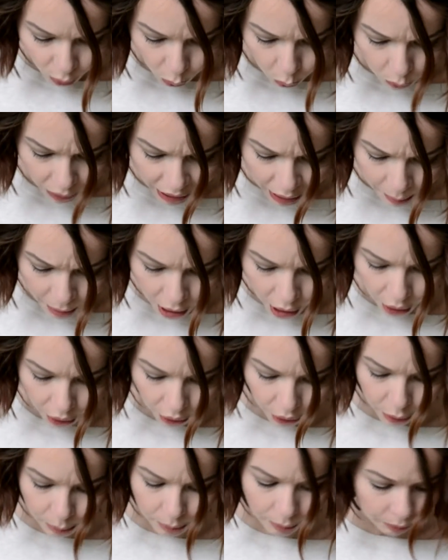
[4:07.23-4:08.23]
when I'm
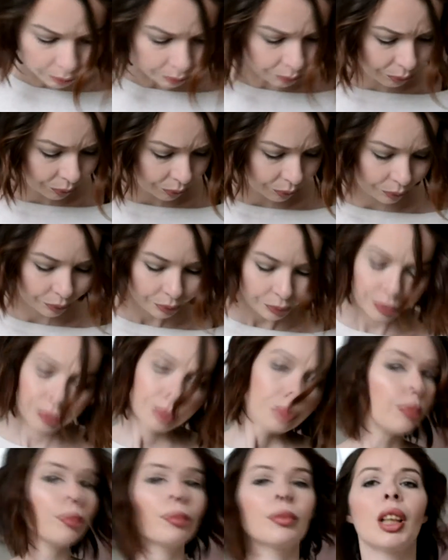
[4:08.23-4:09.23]
at home,
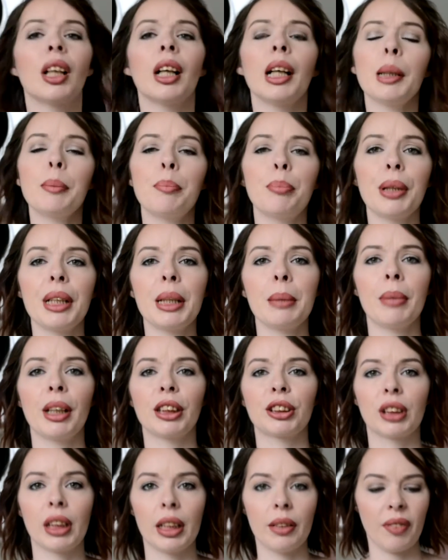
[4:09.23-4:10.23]
I pretty
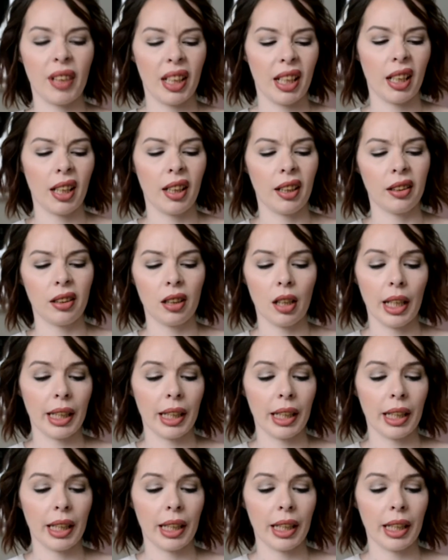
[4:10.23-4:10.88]
much live in